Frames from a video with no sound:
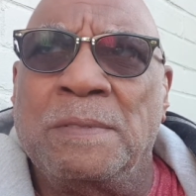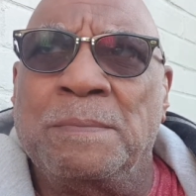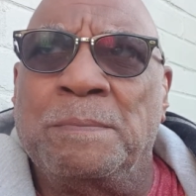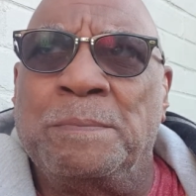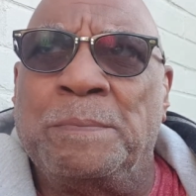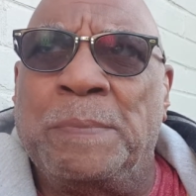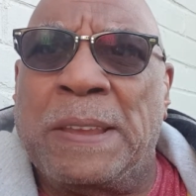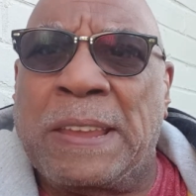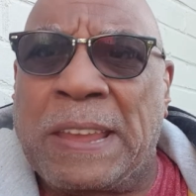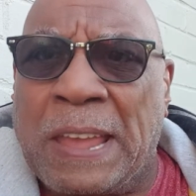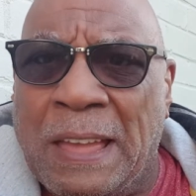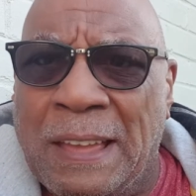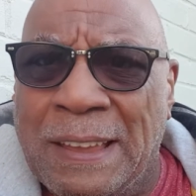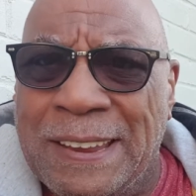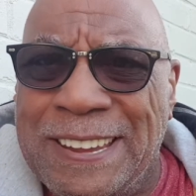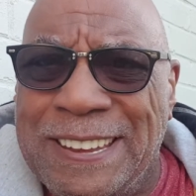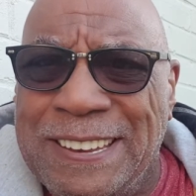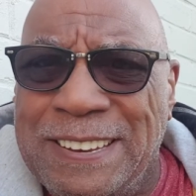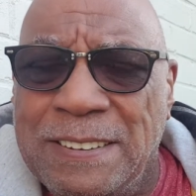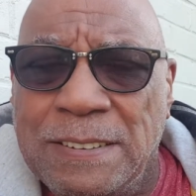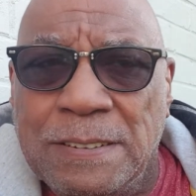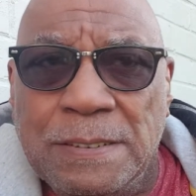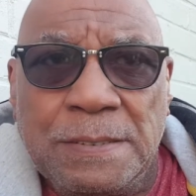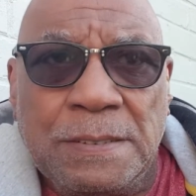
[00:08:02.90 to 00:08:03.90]
be
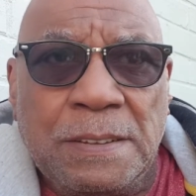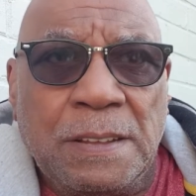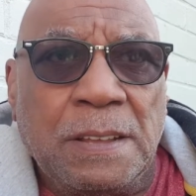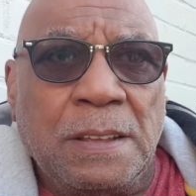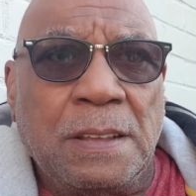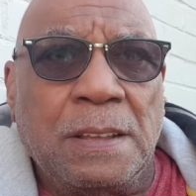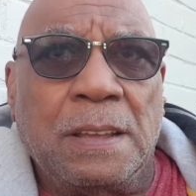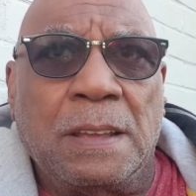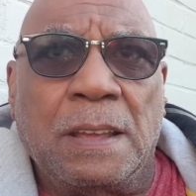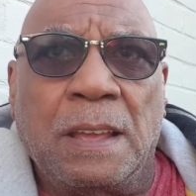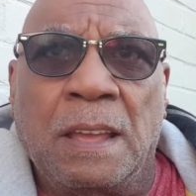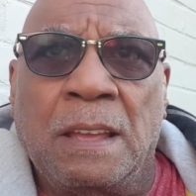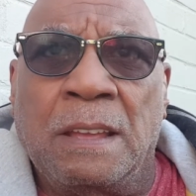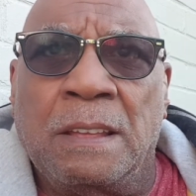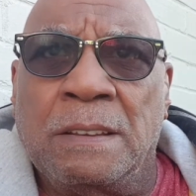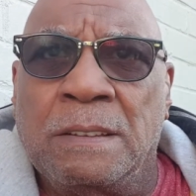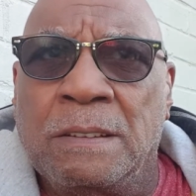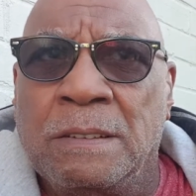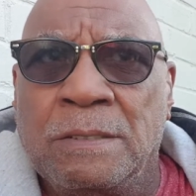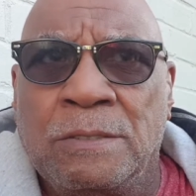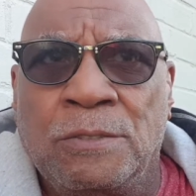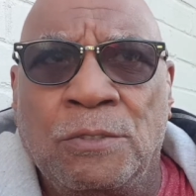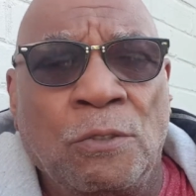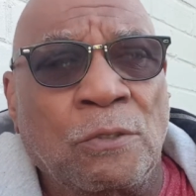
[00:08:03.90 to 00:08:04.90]
kind,
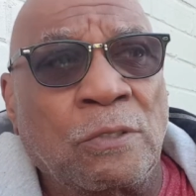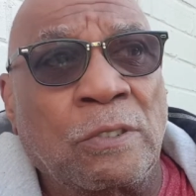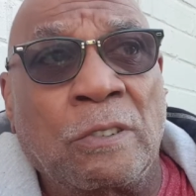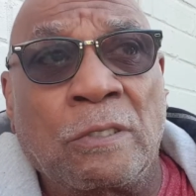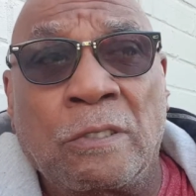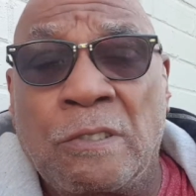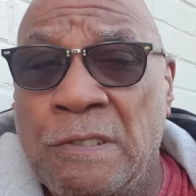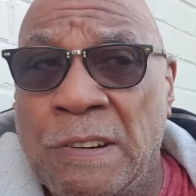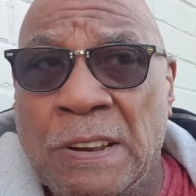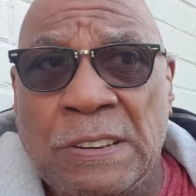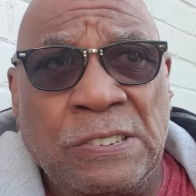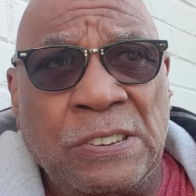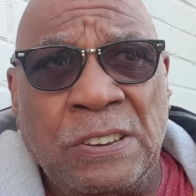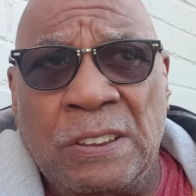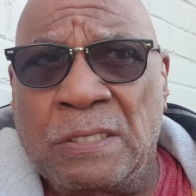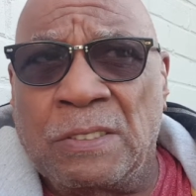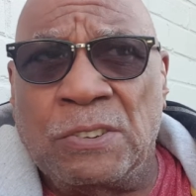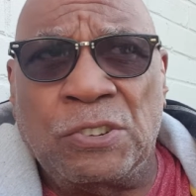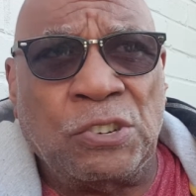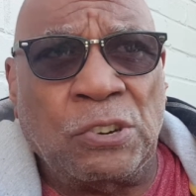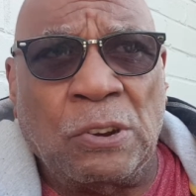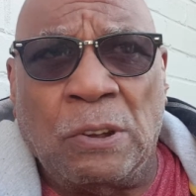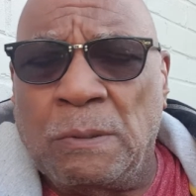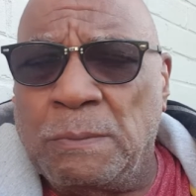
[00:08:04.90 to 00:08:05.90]
and don't go crazy in
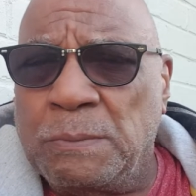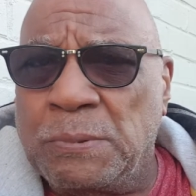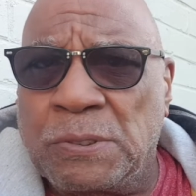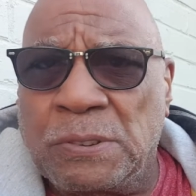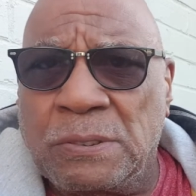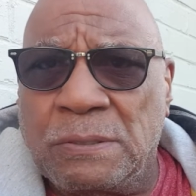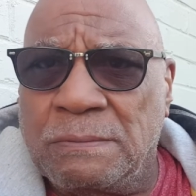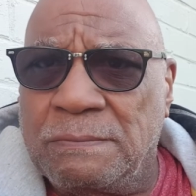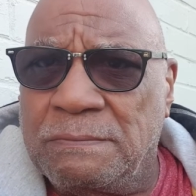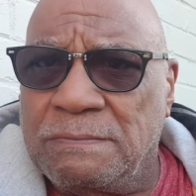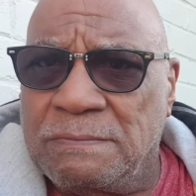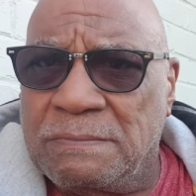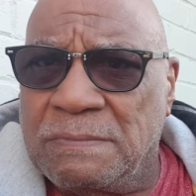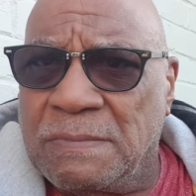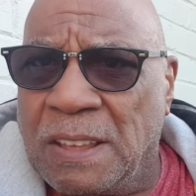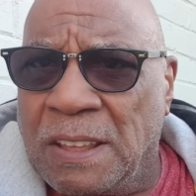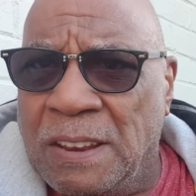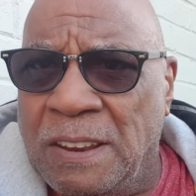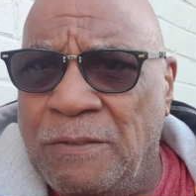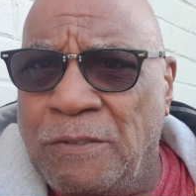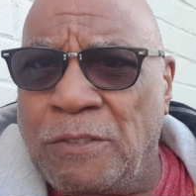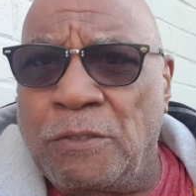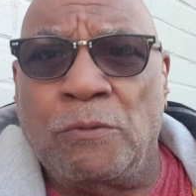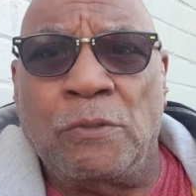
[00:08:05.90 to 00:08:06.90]
the shops,
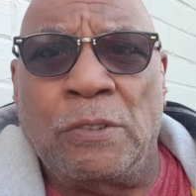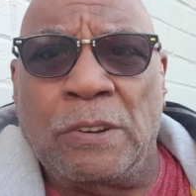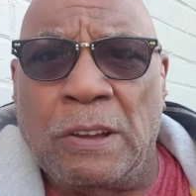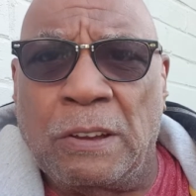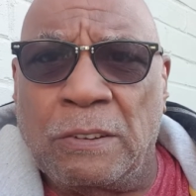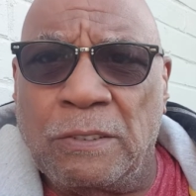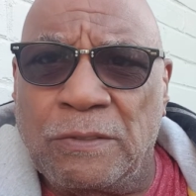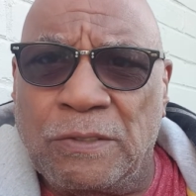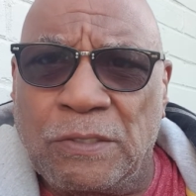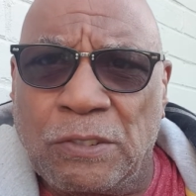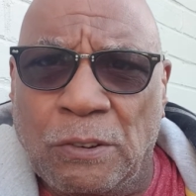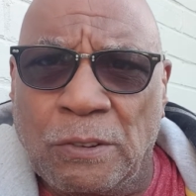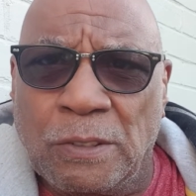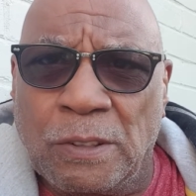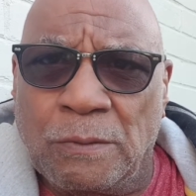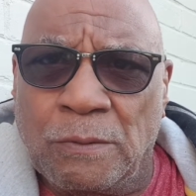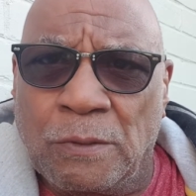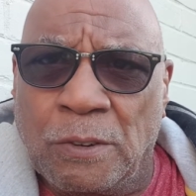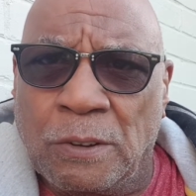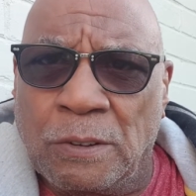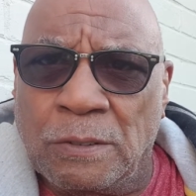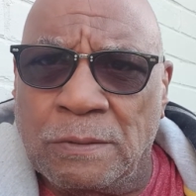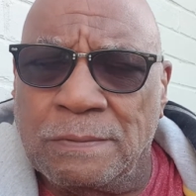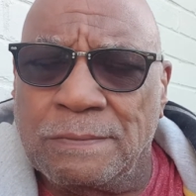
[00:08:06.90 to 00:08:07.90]
and if you run out of toilet
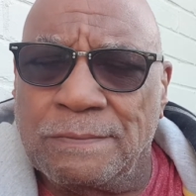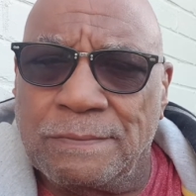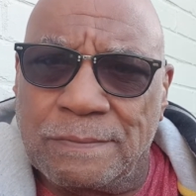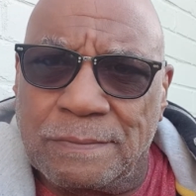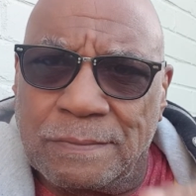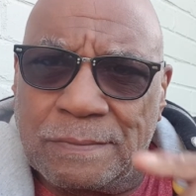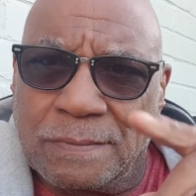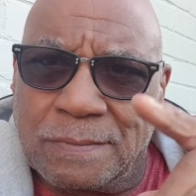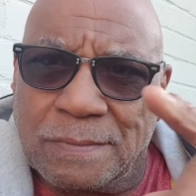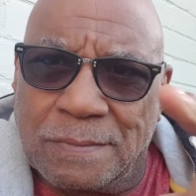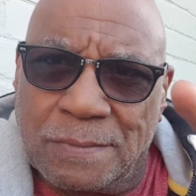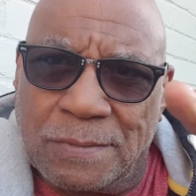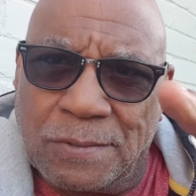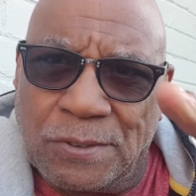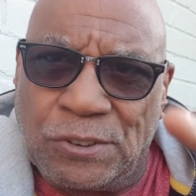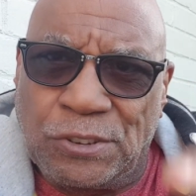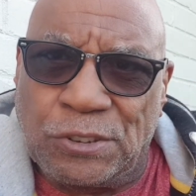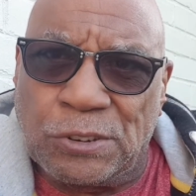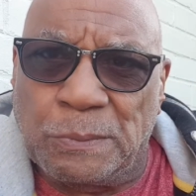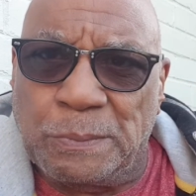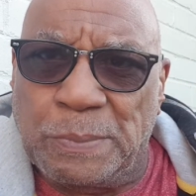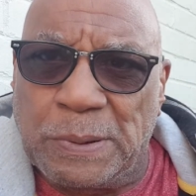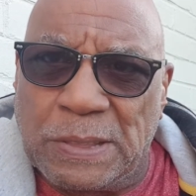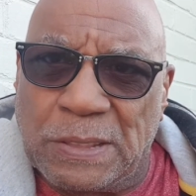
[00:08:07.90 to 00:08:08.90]
roll,
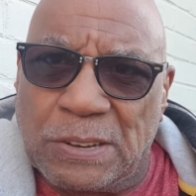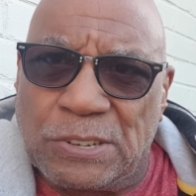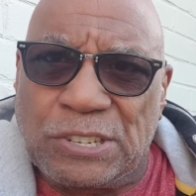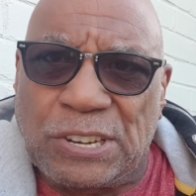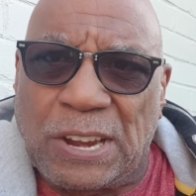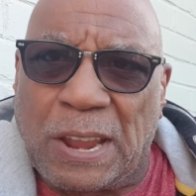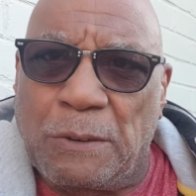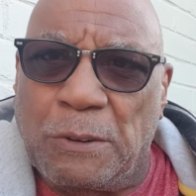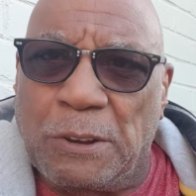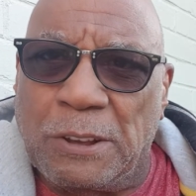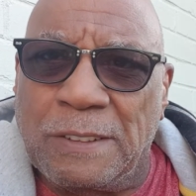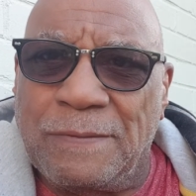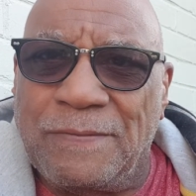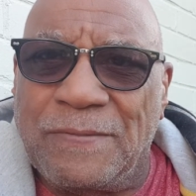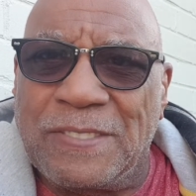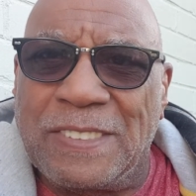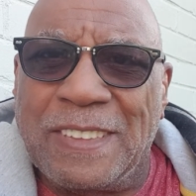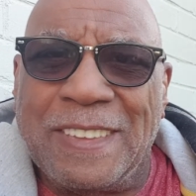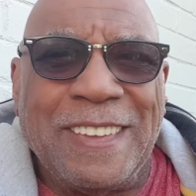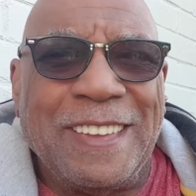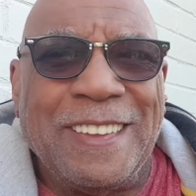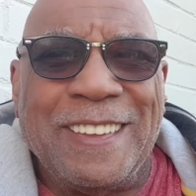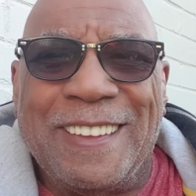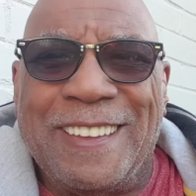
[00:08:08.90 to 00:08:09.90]
jump in the shower.
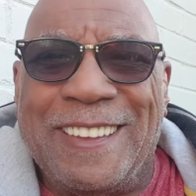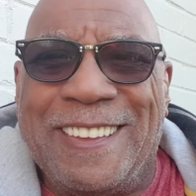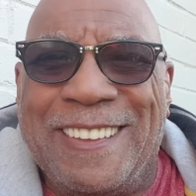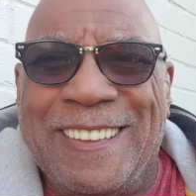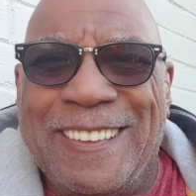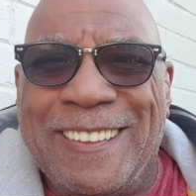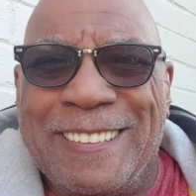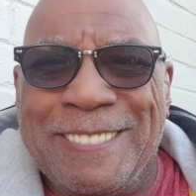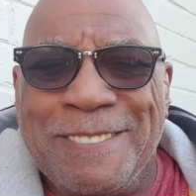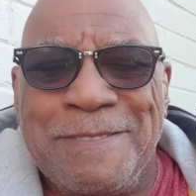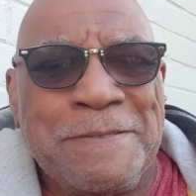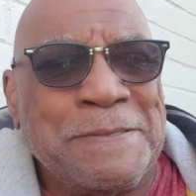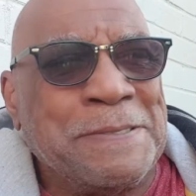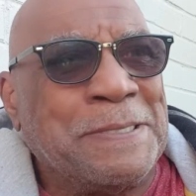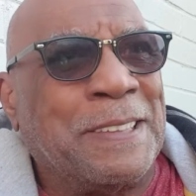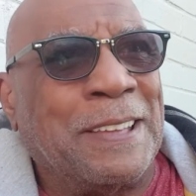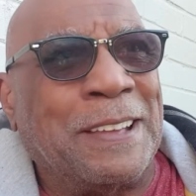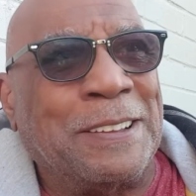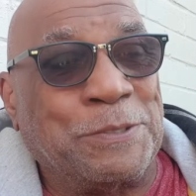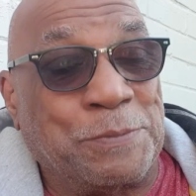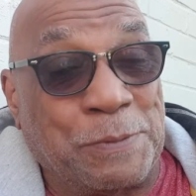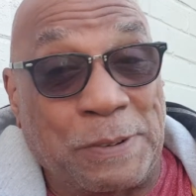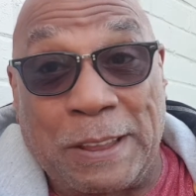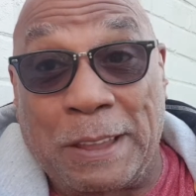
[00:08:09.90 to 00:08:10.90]

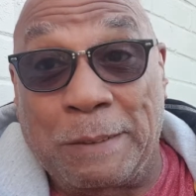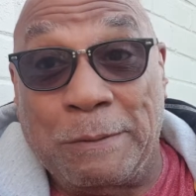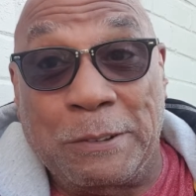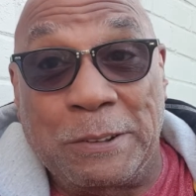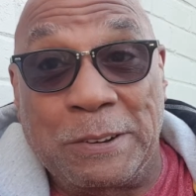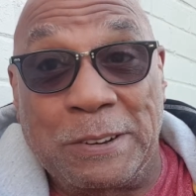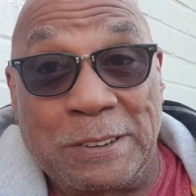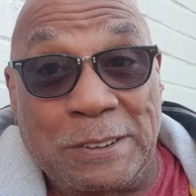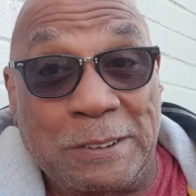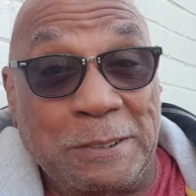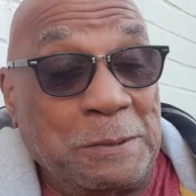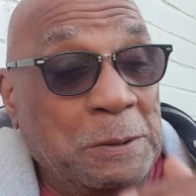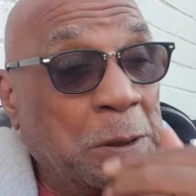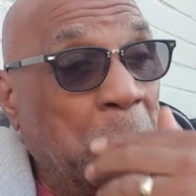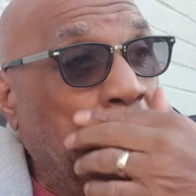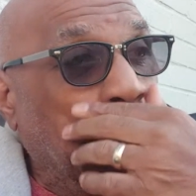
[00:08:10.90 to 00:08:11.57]
That's what I'm going to do.